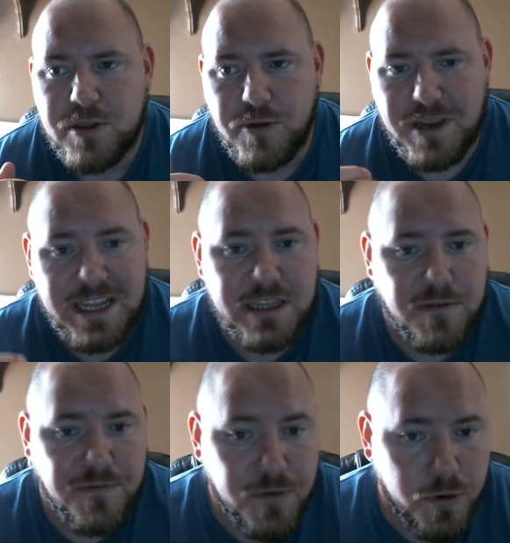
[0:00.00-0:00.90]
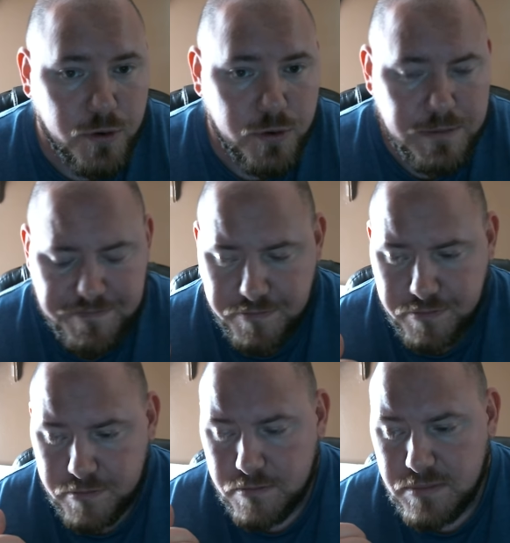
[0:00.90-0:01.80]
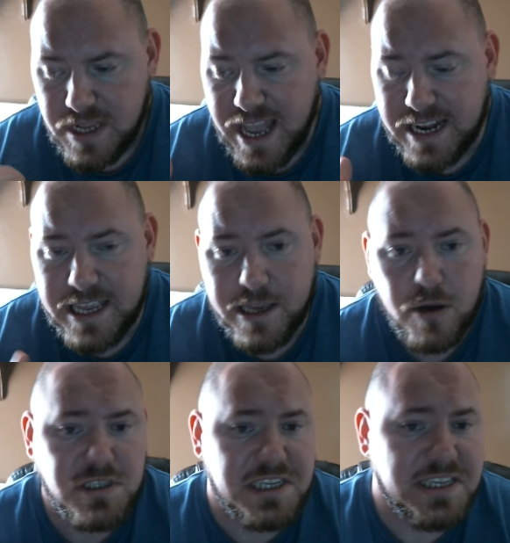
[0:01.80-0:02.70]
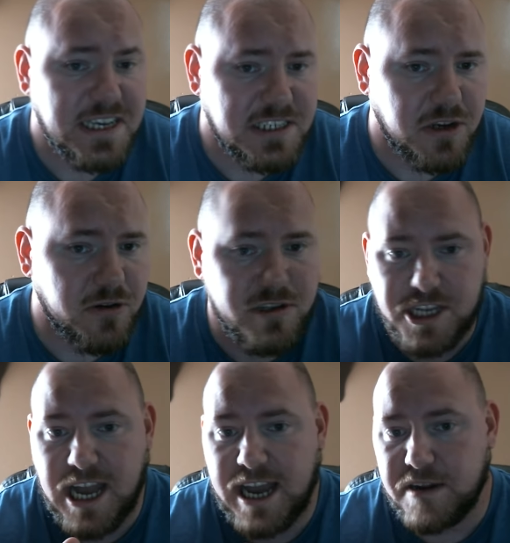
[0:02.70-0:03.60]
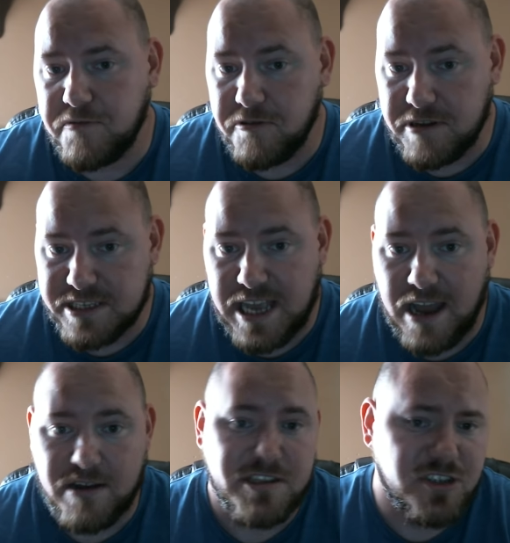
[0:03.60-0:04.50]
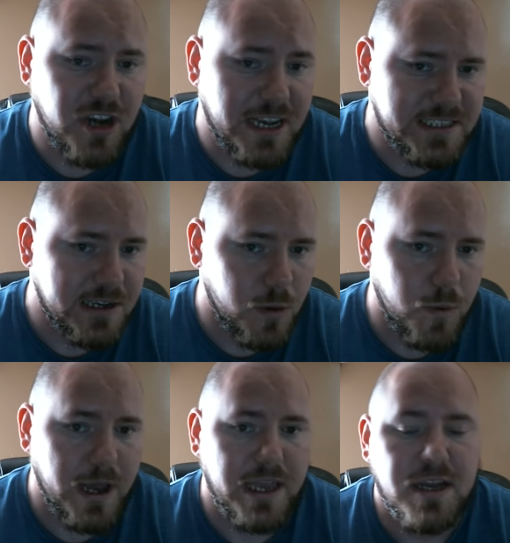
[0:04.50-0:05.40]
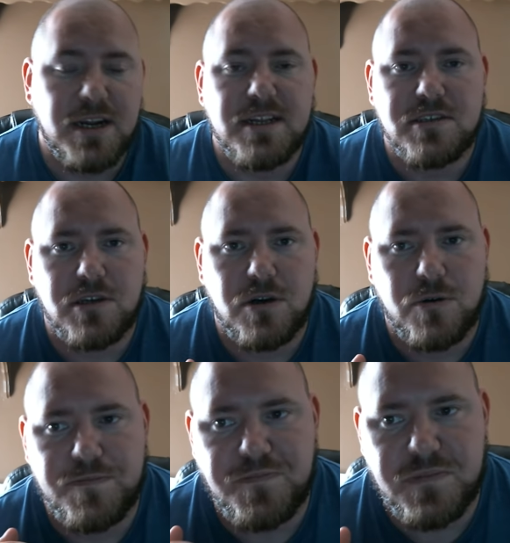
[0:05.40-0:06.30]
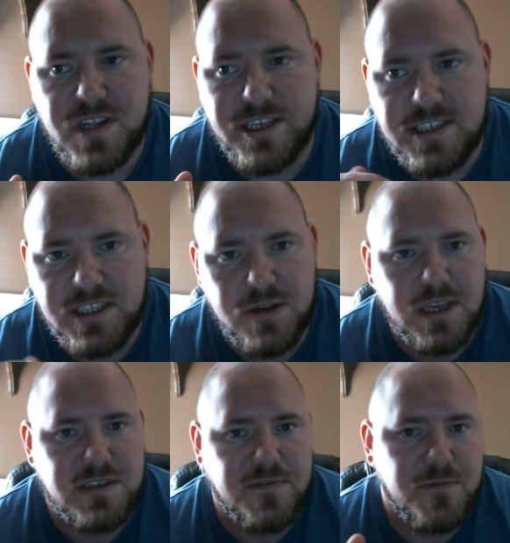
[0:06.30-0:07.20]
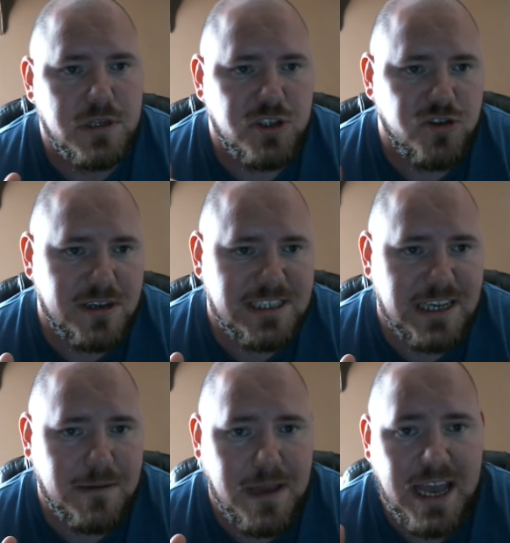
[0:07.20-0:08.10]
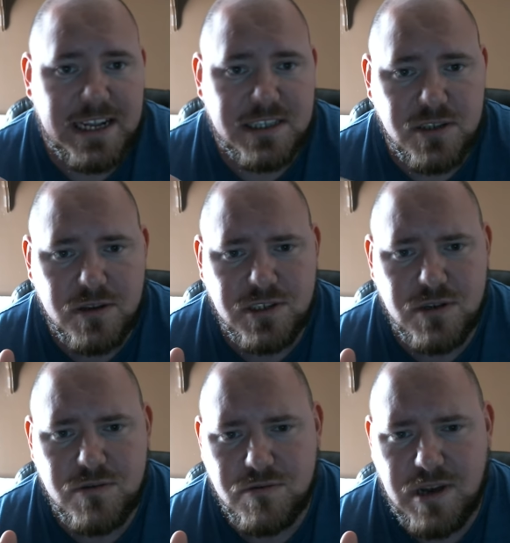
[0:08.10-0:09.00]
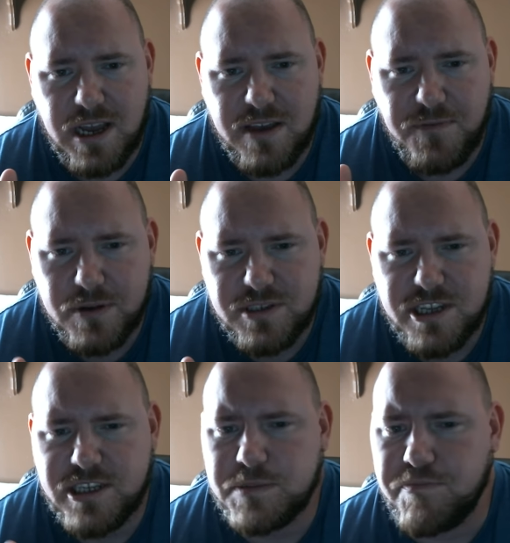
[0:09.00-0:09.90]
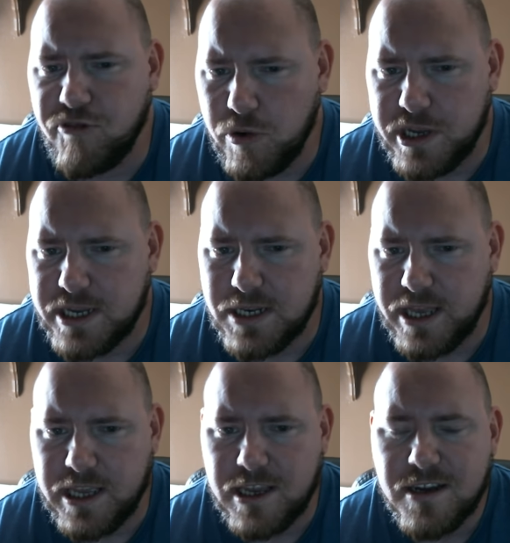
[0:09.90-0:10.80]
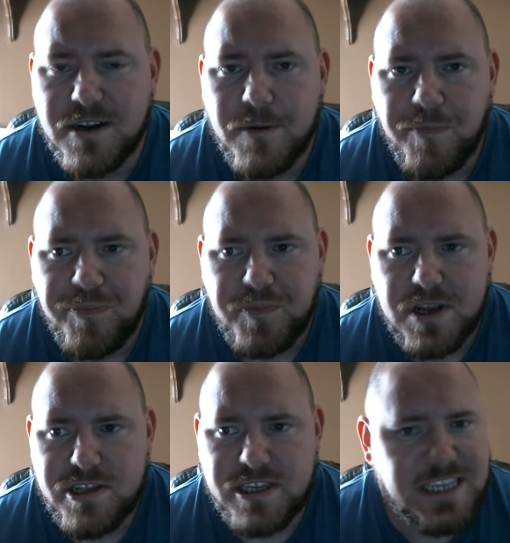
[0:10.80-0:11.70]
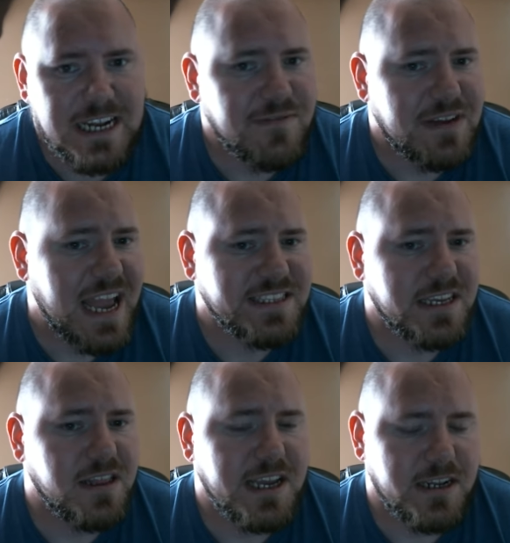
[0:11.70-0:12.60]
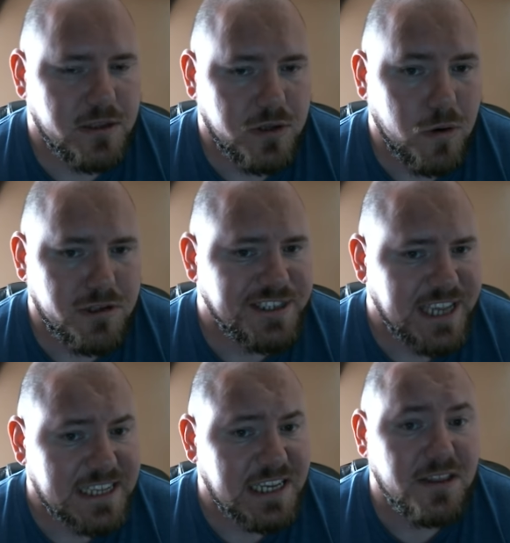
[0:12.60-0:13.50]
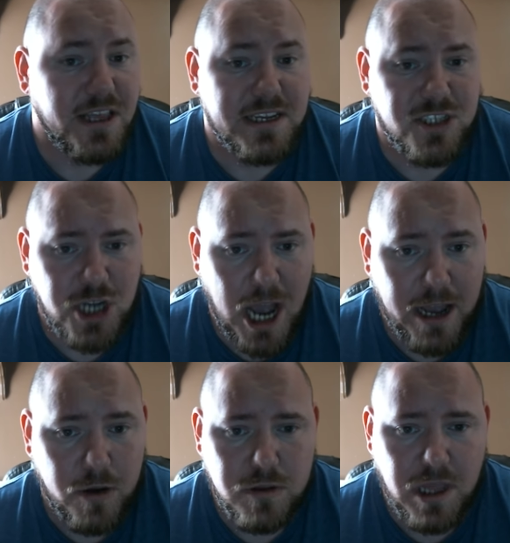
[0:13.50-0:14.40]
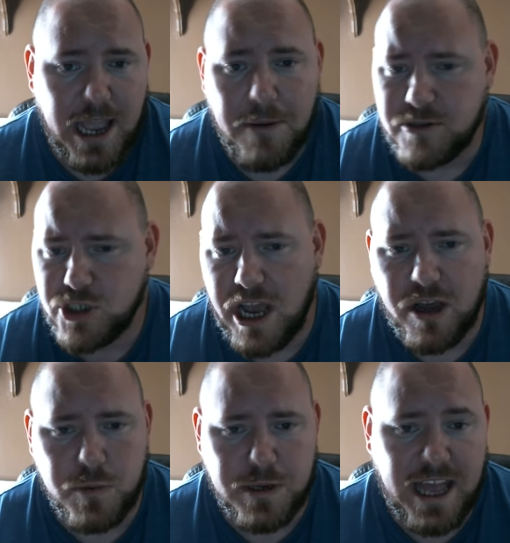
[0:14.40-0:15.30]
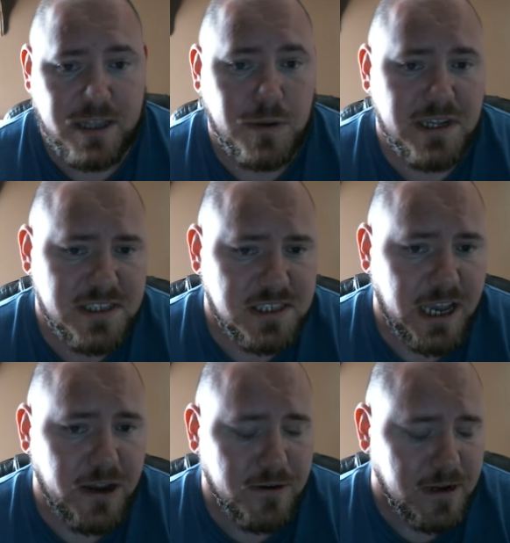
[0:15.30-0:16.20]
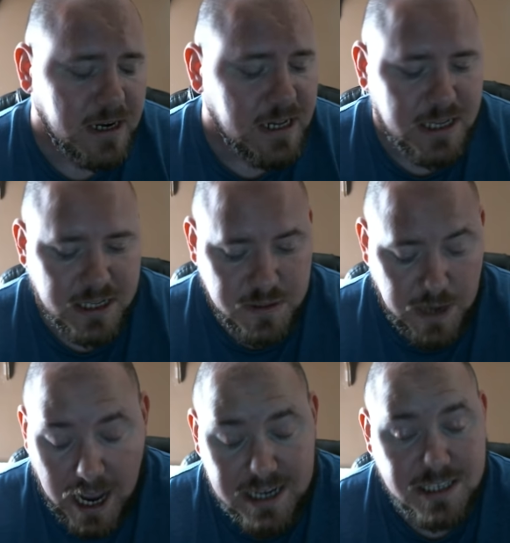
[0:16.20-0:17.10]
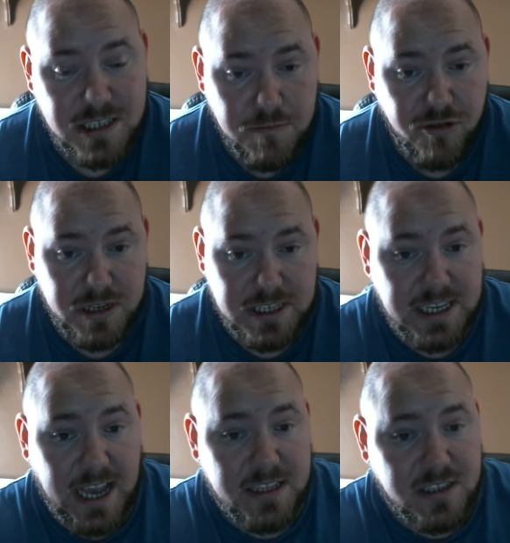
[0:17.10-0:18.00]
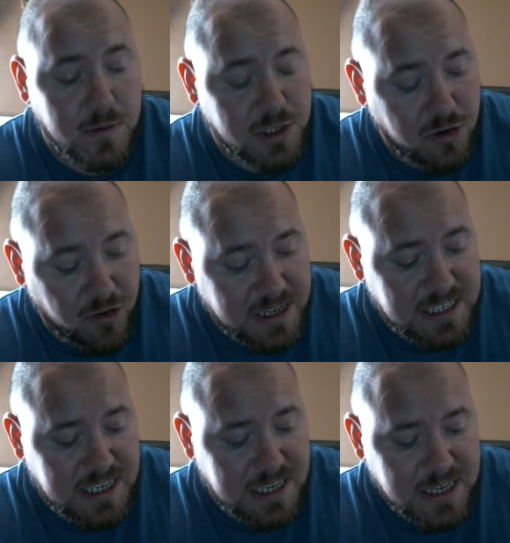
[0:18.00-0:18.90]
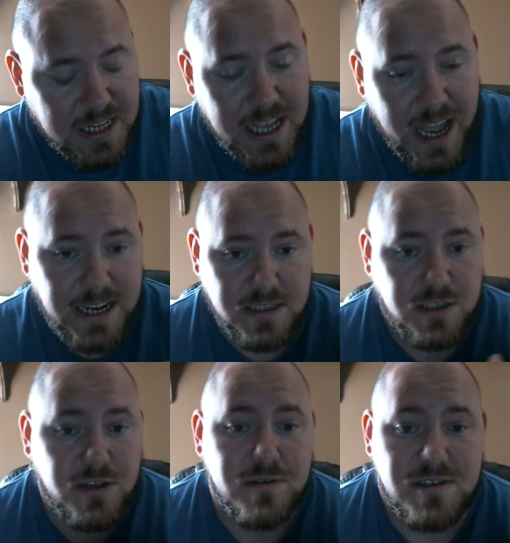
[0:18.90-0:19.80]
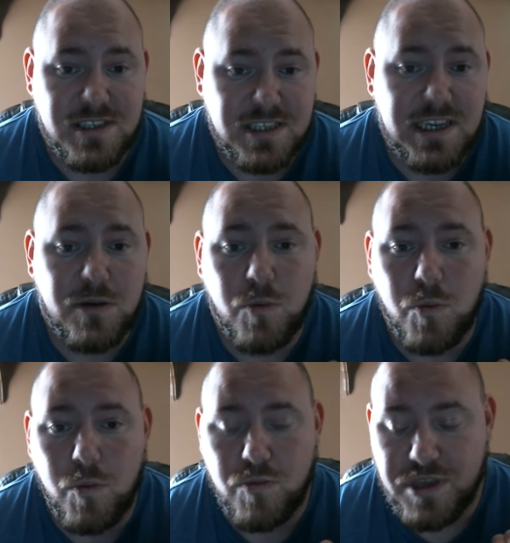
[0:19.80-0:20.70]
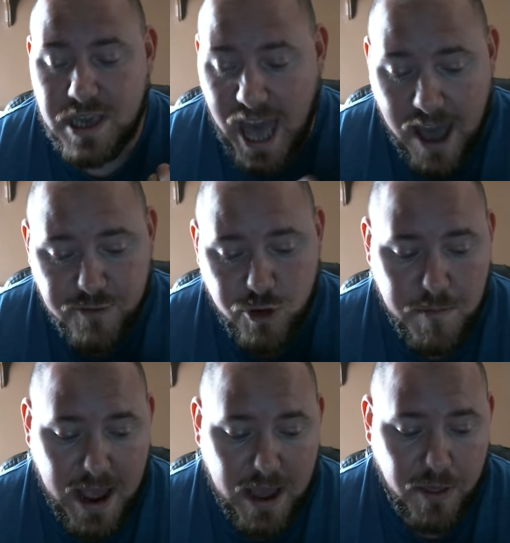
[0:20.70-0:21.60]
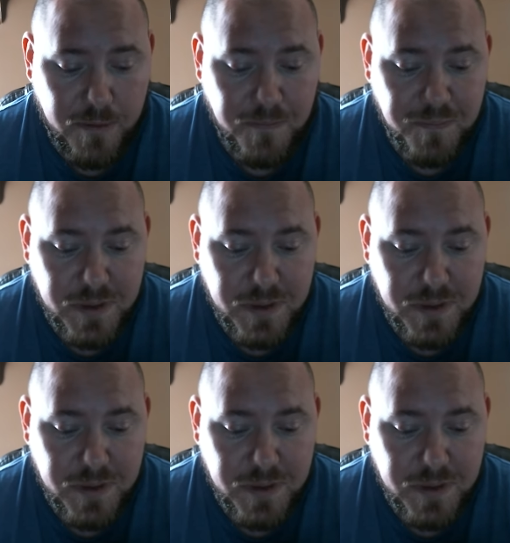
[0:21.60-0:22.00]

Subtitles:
they're eating the food, and he goes to kiss her, and she kind of freaks out, and she tries to get away. So she still doesn't fully trust him, and it's also... It feels like she's broken. Like, she's not even acting like an adult. She's acting like a child, like how a child would act when it's scared. It's honestly pretty sad. So it's crazy, and it's good to see the aftermath